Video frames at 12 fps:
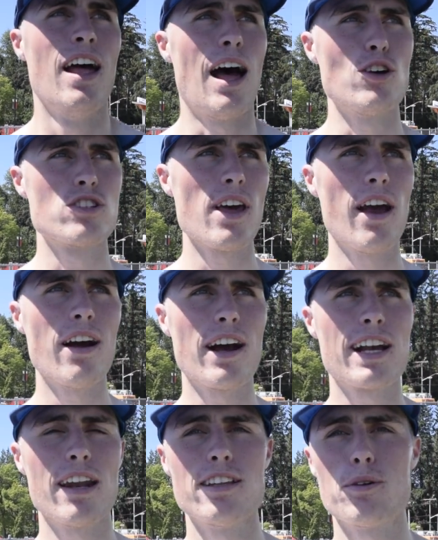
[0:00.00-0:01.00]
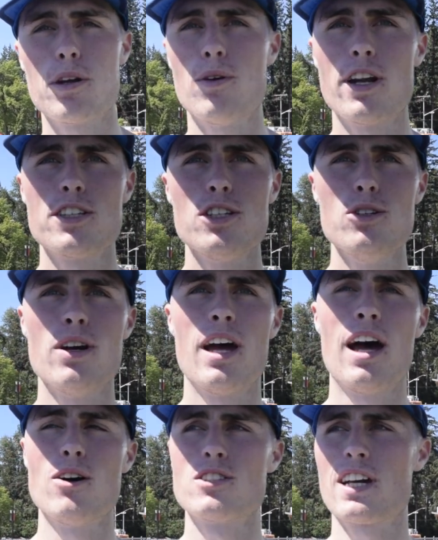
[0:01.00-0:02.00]
I was there. I kind of did what I wanted to.
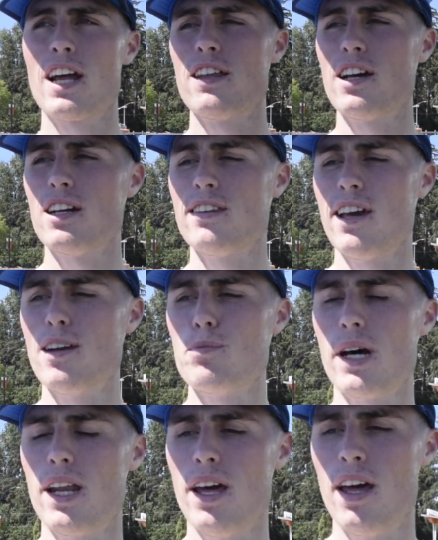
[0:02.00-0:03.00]
I was kind of there at the end, but